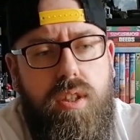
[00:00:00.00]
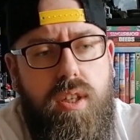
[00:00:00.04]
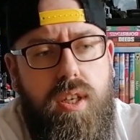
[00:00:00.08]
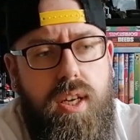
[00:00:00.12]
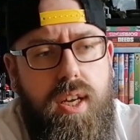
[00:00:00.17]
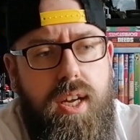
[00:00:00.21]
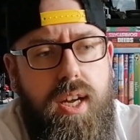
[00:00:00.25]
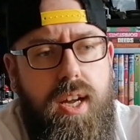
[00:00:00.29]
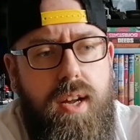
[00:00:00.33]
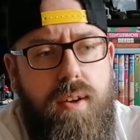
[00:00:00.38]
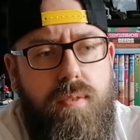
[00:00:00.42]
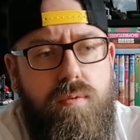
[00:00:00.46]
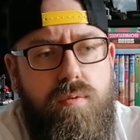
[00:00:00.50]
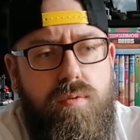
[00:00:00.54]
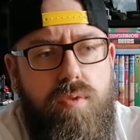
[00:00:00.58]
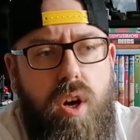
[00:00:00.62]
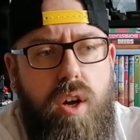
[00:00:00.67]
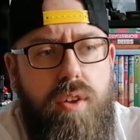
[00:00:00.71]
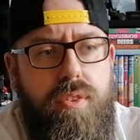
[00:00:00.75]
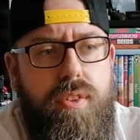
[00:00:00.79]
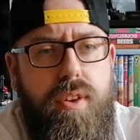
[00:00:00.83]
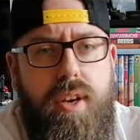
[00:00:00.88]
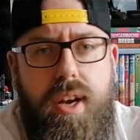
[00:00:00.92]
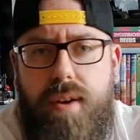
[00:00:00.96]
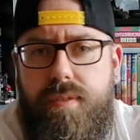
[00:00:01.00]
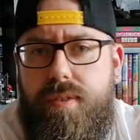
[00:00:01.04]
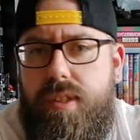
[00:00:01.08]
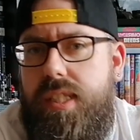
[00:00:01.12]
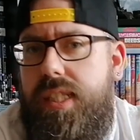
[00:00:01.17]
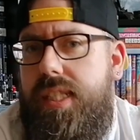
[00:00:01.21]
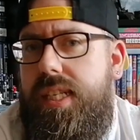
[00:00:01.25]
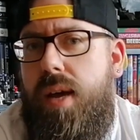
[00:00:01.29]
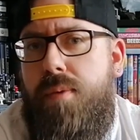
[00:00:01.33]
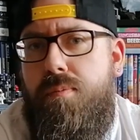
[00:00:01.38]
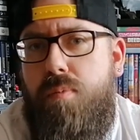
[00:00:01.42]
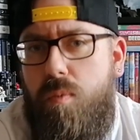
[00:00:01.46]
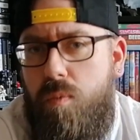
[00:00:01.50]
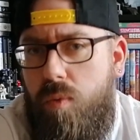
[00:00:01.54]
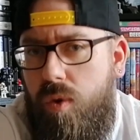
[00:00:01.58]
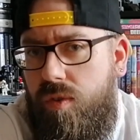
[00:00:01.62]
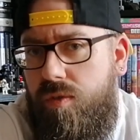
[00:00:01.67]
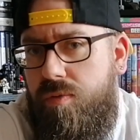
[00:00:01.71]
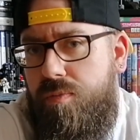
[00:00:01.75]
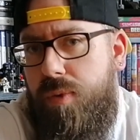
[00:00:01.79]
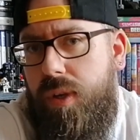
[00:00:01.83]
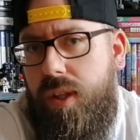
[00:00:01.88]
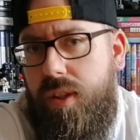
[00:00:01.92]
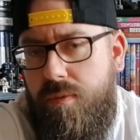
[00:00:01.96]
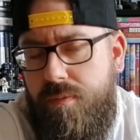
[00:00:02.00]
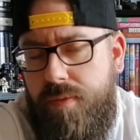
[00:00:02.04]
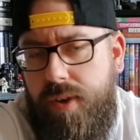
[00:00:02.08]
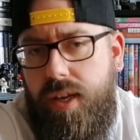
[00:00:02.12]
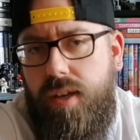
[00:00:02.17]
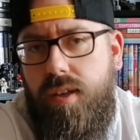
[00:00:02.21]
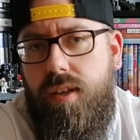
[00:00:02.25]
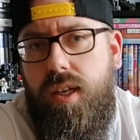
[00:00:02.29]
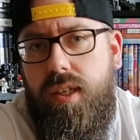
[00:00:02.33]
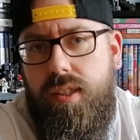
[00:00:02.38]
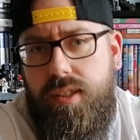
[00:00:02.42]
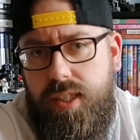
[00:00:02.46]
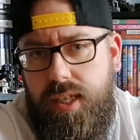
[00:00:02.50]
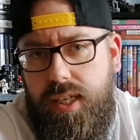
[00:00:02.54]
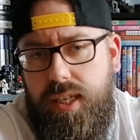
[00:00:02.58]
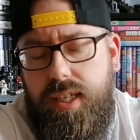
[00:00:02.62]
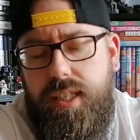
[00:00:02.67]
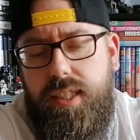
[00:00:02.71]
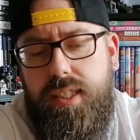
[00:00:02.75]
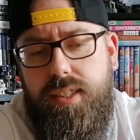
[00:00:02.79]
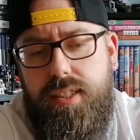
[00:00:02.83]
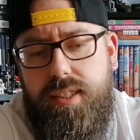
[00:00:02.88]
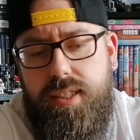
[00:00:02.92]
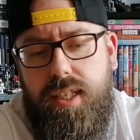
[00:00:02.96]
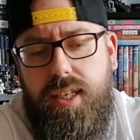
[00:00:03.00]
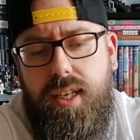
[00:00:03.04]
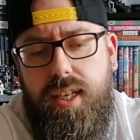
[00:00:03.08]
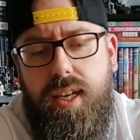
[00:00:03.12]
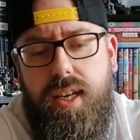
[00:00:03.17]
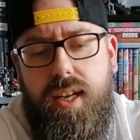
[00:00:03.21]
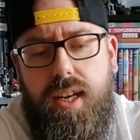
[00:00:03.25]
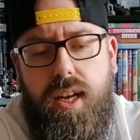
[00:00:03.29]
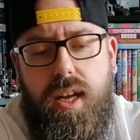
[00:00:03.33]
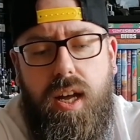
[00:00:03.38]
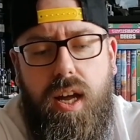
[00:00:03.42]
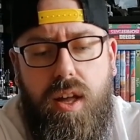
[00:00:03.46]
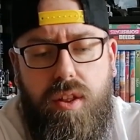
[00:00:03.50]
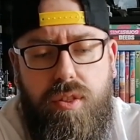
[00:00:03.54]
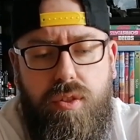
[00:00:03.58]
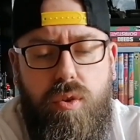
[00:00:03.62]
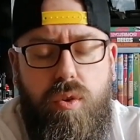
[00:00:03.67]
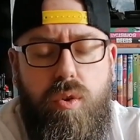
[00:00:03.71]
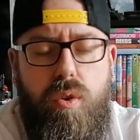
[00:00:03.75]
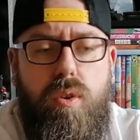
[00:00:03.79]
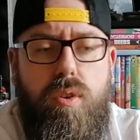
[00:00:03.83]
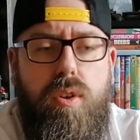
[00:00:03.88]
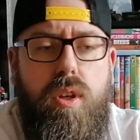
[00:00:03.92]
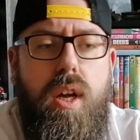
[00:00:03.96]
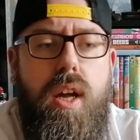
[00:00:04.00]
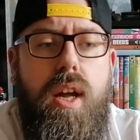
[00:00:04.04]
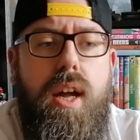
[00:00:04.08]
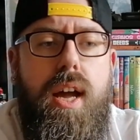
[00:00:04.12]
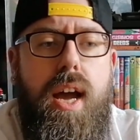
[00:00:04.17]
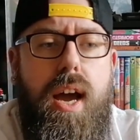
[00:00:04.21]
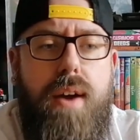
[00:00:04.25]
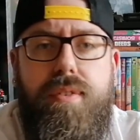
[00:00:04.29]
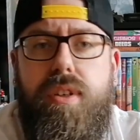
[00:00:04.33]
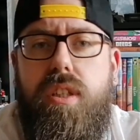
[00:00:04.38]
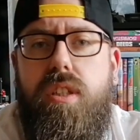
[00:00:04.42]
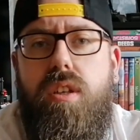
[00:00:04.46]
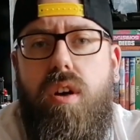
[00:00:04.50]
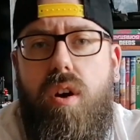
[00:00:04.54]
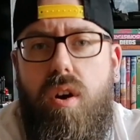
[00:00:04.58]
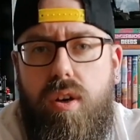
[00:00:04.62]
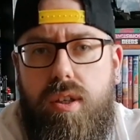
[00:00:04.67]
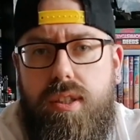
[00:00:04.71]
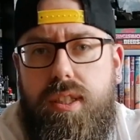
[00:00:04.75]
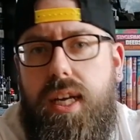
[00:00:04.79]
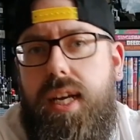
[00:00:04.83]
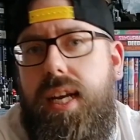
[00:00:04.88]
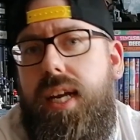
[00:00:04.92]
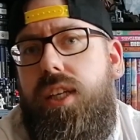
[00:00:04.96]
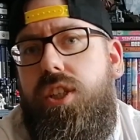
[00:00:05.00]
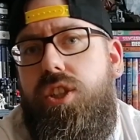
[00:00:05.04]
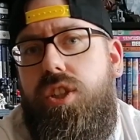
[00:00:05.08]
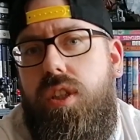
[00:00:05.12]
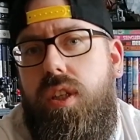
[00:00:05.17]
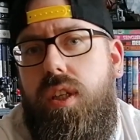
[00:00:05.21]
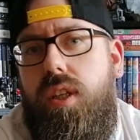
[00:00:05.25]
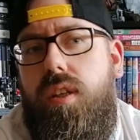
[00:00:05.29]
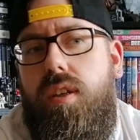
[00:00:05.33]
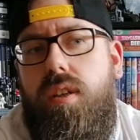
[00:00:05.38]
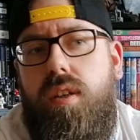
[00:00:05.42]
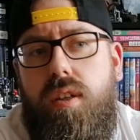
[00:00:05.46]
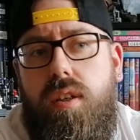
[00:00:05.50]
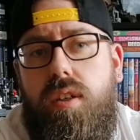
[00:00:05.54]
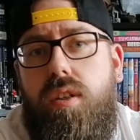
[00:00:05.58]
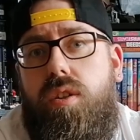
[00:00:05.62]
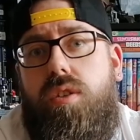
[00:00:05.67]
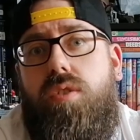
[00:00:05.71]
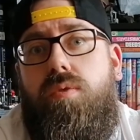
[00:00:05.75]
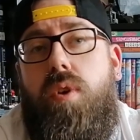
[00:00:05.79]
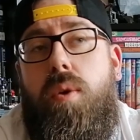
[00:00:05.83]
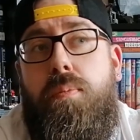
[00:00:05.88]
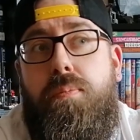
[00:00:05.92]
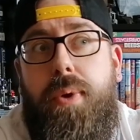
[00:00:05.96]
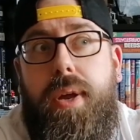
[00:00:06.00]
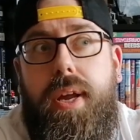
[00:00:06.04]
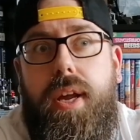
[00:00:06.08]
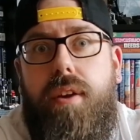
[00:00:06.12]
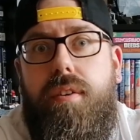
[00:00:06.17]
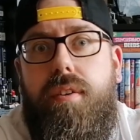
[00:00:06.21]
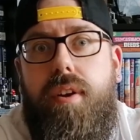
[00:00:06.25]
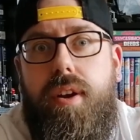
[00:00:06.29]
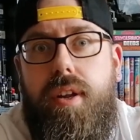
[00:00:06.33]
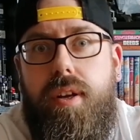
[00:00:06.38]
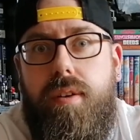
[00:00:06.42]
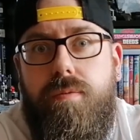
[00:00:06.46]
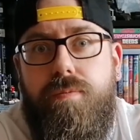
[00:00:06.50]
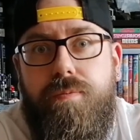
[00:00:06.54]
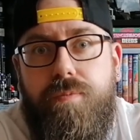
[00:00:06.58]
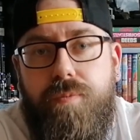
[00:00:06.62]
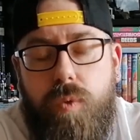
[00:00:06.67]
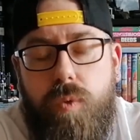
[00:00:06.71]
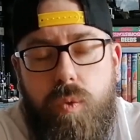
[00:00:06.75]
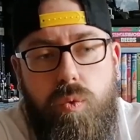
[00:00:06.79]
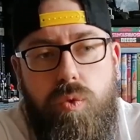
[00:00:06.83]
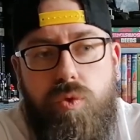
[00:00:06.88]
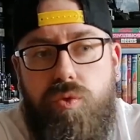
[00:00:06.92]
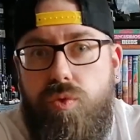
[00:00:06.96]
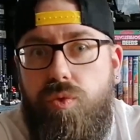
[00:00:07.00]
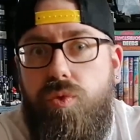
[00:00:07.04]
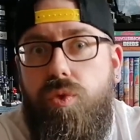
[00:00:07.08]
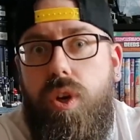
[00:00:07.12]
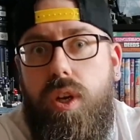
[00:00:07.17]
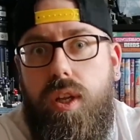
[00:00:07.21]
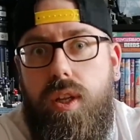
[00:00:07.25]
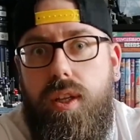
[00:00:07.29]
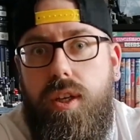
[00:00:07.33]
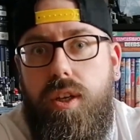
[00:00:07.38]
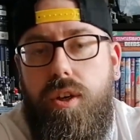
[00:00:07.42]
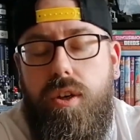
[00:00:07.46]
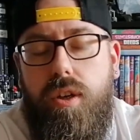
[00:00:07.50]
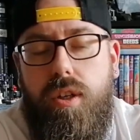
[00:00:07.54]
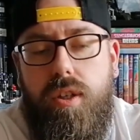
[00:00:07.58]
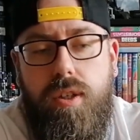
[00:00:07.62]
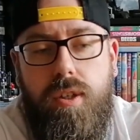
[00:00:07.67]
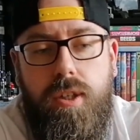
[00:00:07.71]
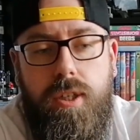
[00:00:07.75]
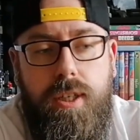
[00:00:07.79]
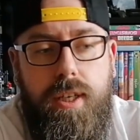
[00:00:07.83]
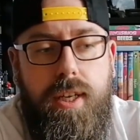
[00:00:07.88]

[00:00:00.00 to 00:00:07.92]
Rather than having Steppenwolf be the main antagonist in it, I thought having Darkseid actually appear in it was really good.